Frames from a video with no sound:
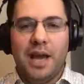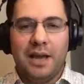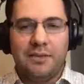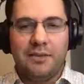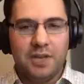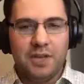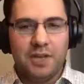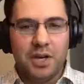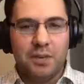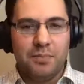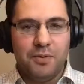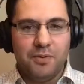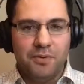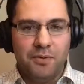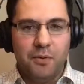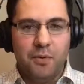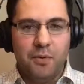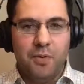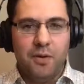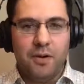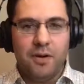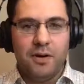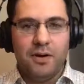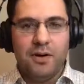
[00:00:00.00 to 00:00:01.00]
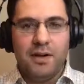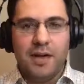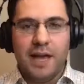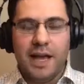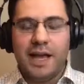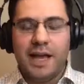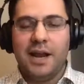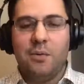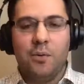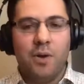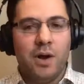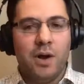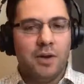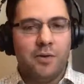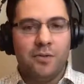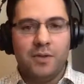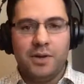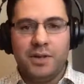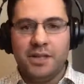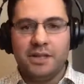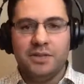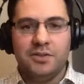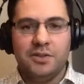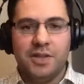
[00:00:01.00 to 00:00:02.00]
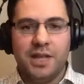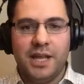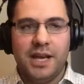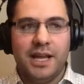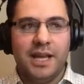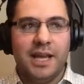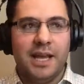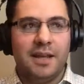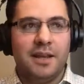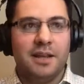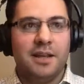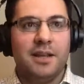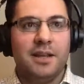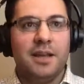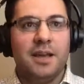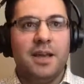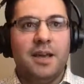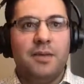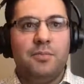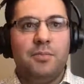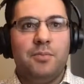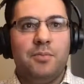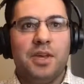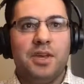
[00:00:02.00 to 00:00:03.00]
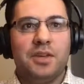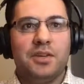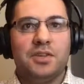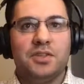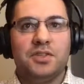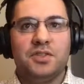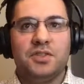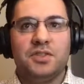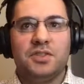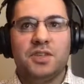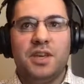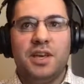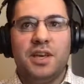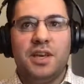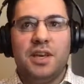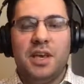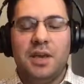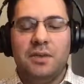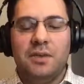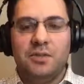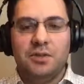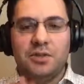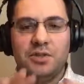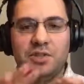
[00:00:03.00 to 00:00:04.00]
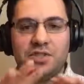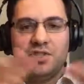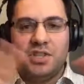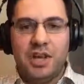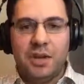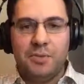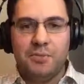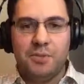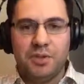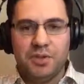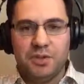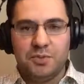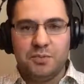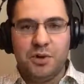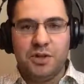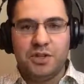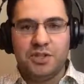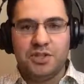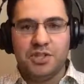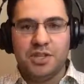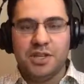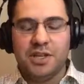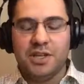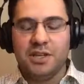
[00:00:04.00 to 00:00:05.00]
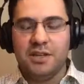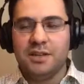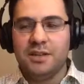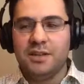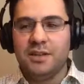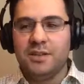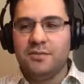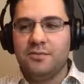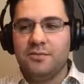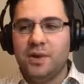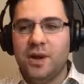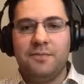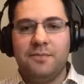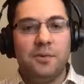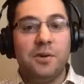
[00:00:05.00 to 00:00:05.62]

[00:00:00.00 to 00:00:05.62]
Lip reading: I've done it before, and I want to really do that again, because if you just set up your spreadsheet, right?